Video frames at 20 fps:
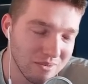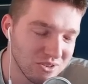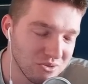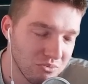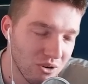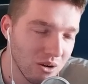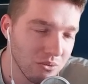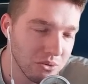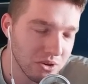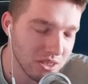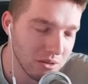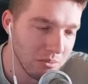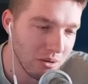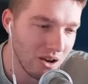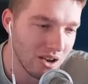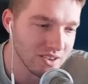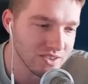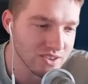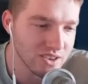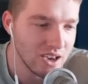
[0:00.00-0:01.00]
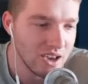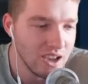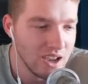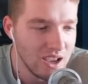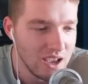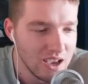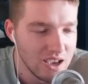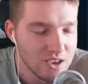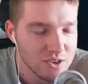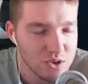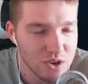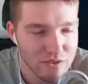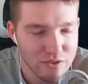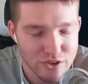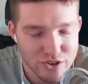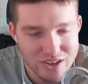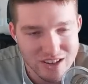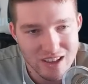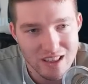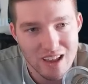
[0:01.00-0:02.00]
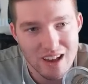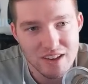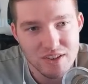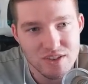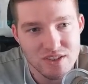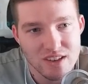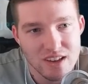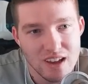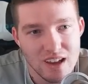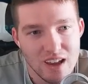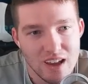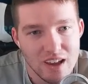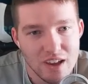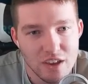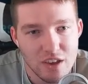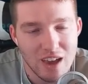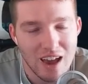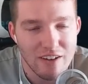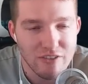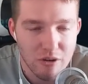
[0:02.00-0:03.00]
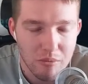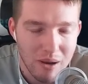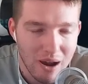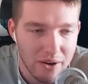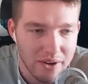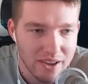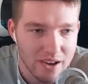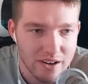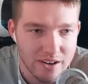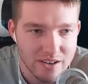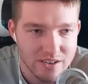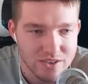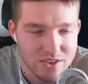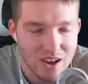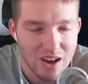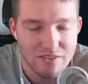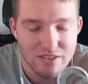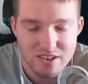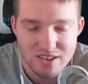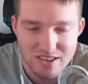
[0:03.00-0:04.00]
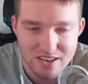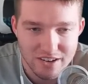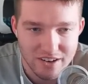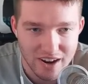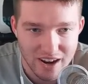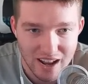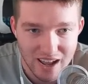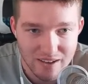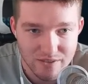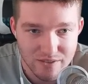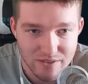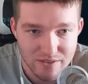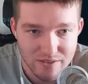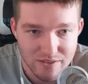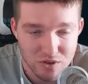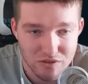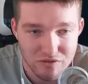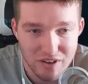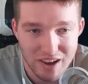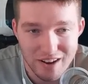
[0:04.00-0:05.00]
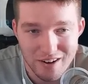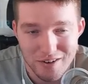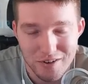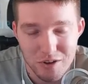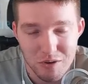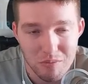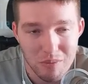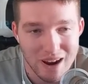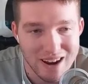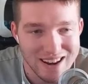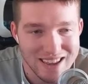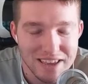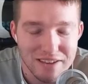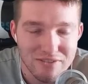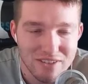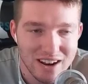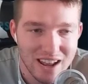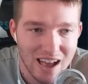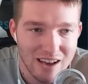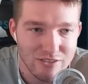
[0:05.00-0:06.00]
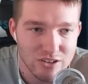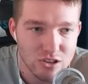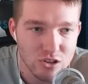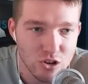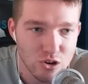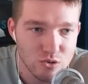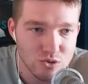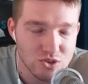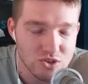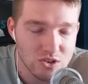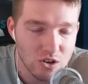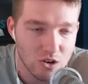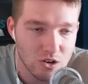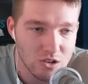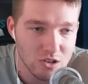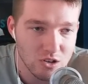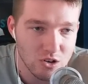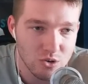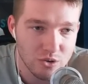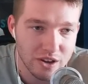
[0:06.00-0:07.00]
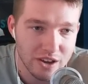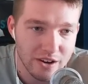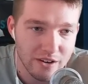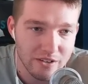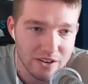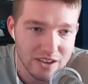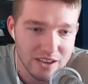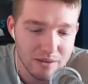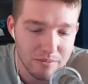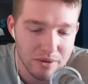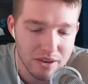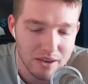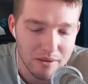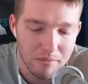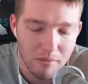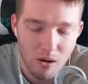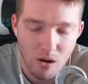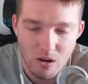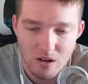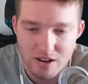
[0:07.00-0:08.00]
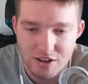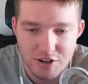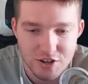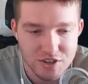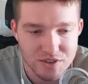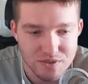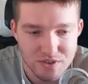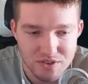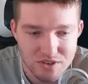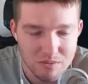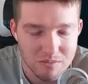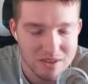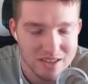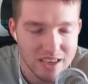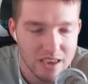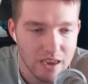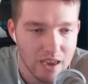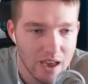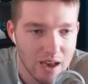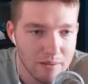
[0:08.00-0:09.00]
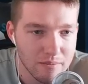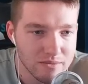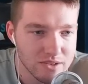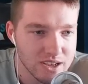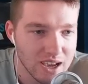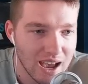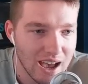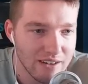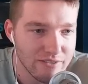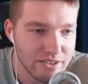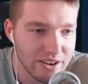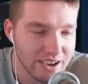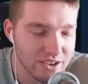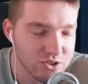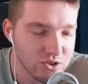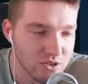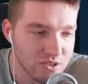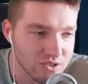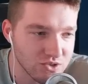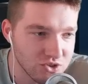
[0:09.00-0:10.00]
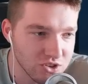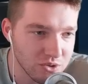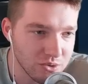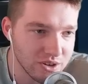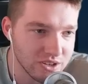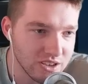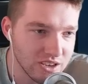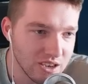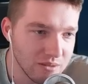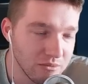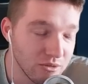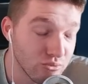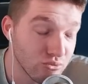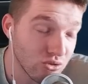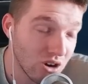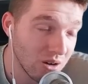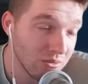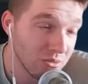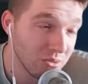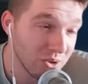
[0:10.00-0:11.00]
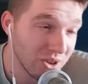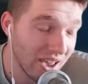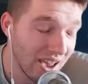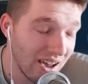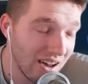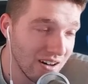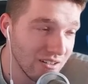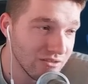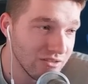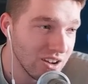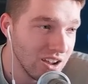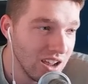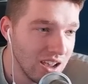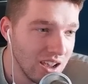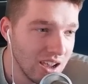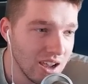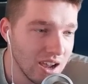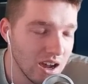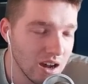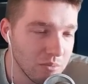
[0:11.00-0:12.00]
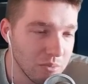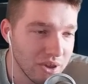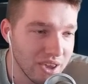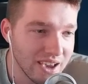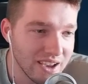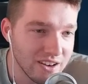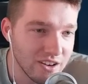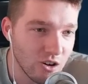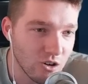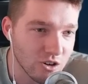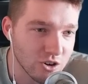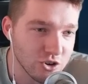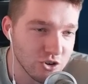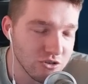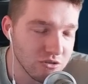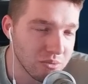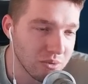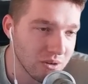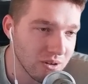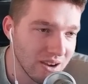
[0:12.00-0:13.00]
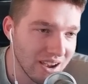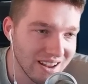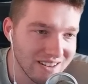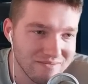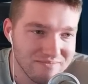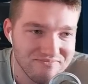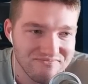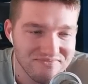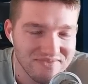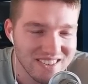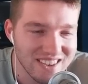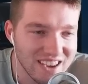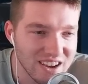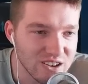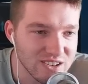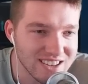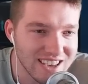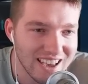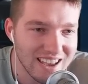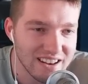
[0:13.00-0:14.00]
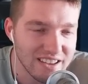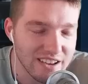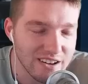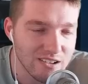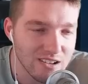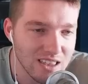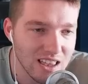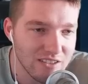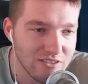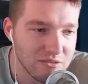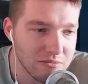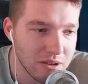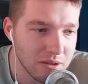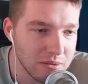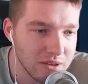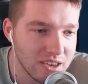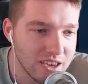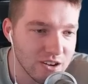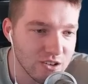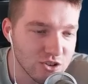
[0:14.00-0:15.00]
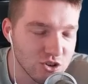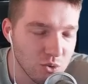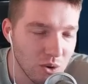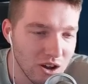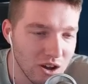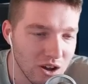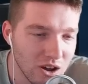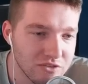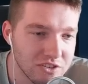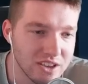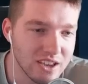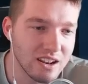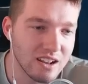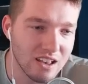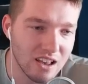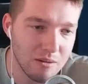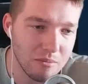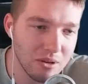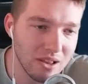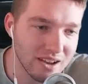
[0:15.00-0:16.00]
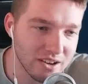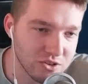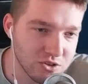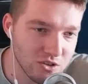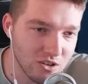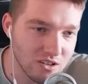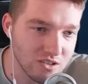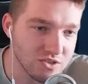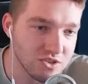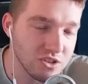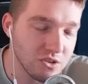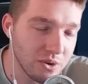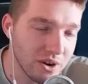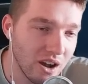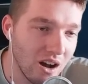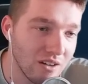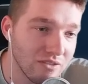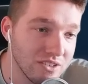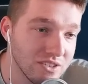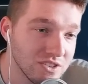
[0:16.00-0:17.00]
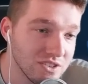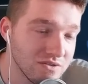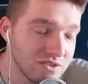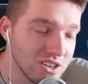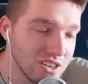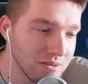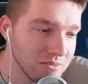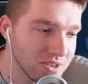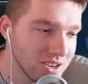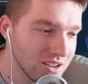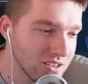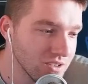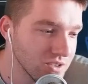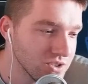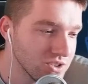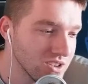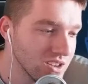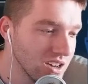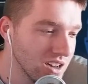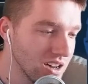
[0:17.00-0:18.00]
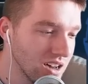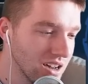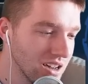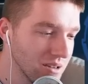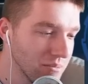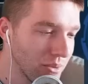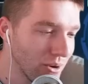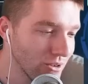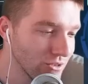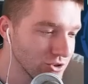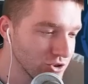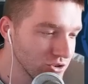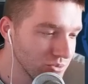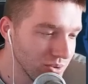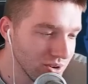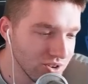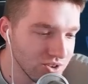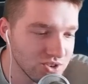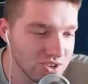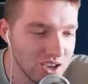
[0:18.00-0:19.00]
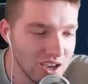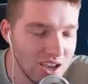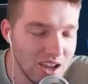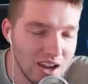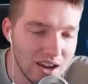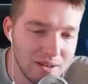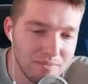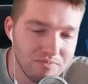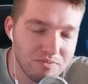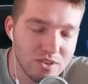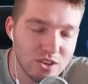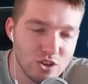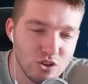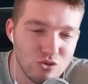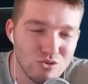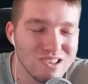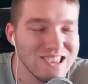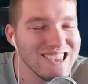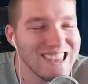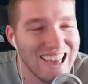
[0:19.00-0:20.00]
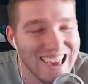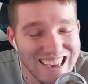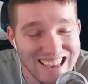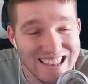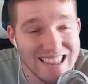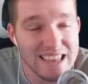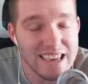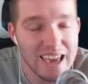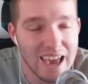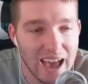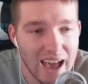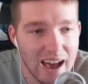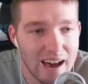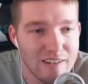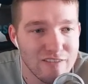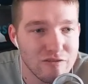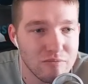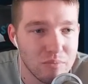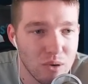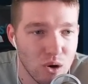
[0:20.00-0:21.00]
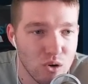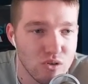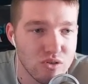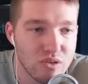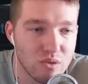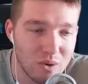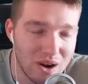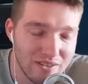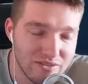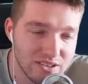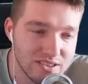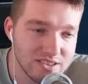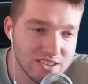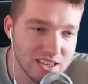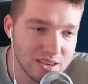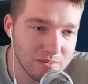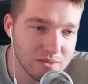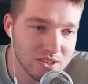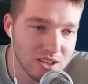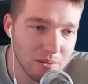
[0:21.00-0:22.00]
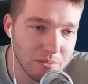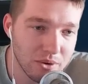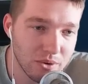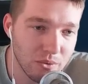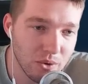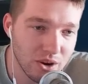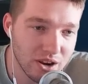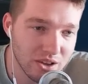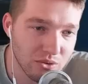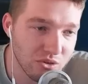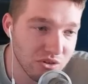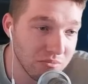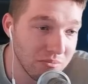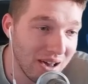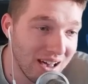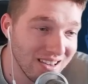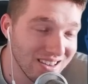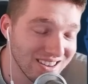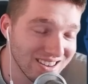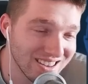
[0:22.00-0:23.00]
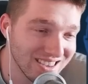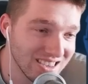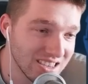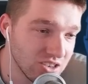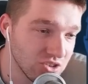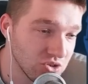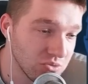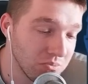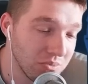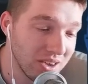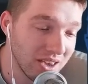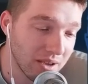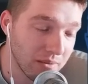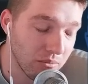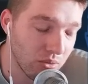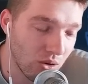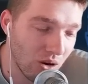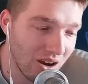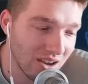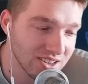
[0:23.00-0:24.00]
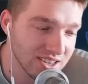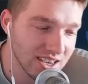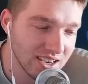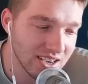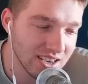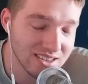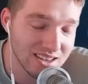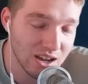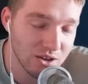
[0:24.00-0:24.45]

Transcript: It's probably the Bosk. So you have your CLS, you have your bounty hunters. Obviously, you're gonna have some sort of Vader. You might even have a low star, low gear EP Mara just for some TM to have an extra auxiliary team. You probably have a Piet Dark Trooper at gear 10, gear 11, maybe gear 12 to get a couple extra auxiliary offensive teams out of those Imperial Troopers. You likely have both Revan teams up and running with Malak at least being processed.